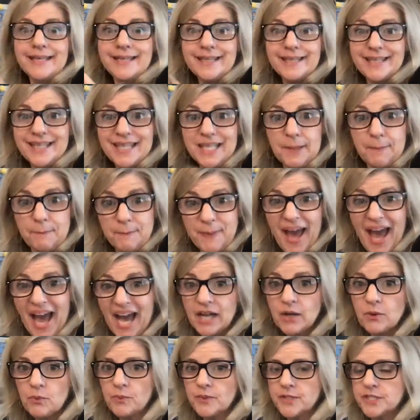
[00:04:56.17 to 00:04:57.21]
Get
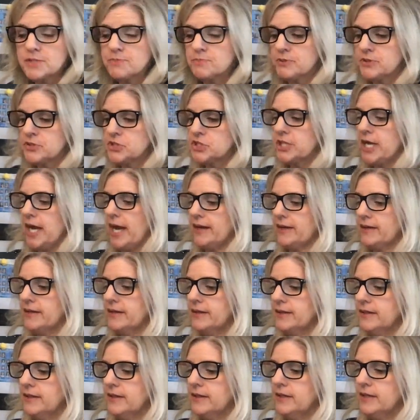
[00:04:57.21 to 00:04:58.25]
back, whispered Jack.
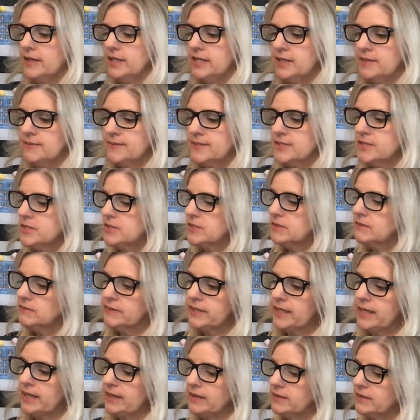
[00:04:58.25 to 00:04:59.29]
It was too
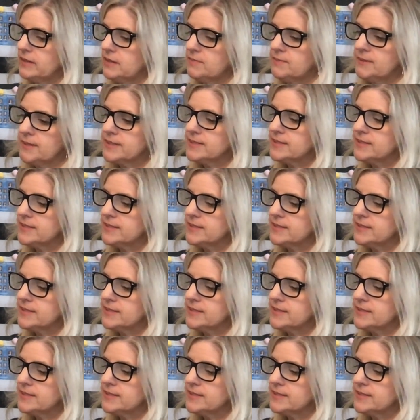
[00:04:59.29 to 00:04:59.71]
late. The big